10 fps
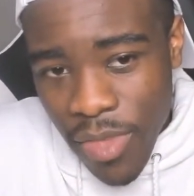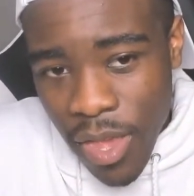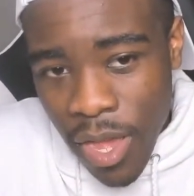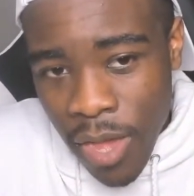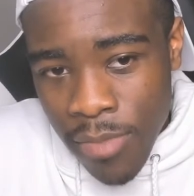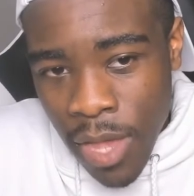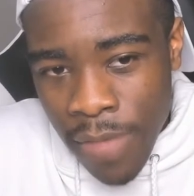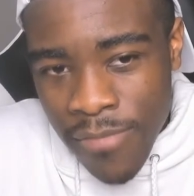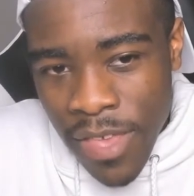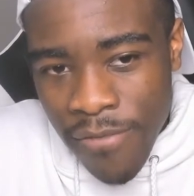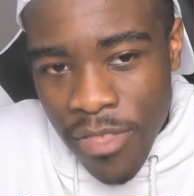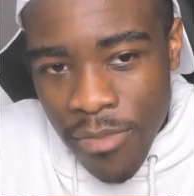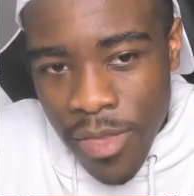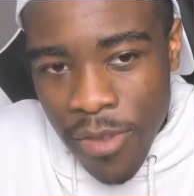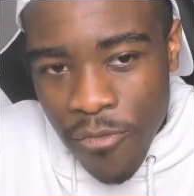um, I've definitely
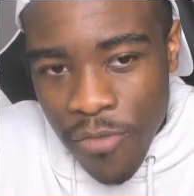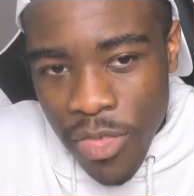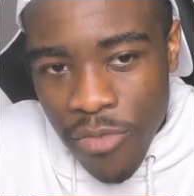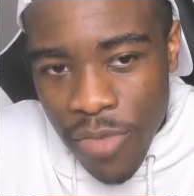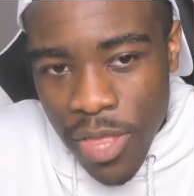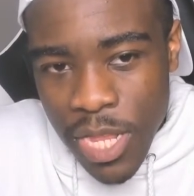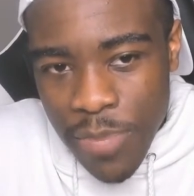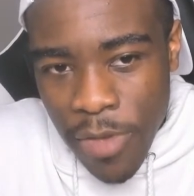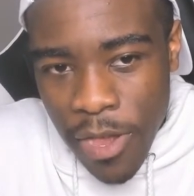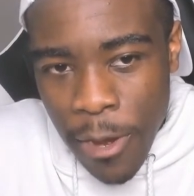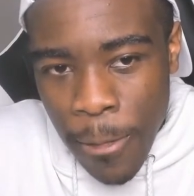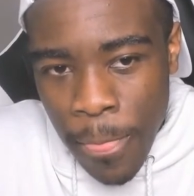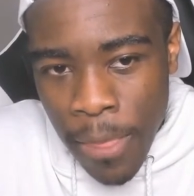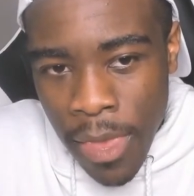been really, really inspired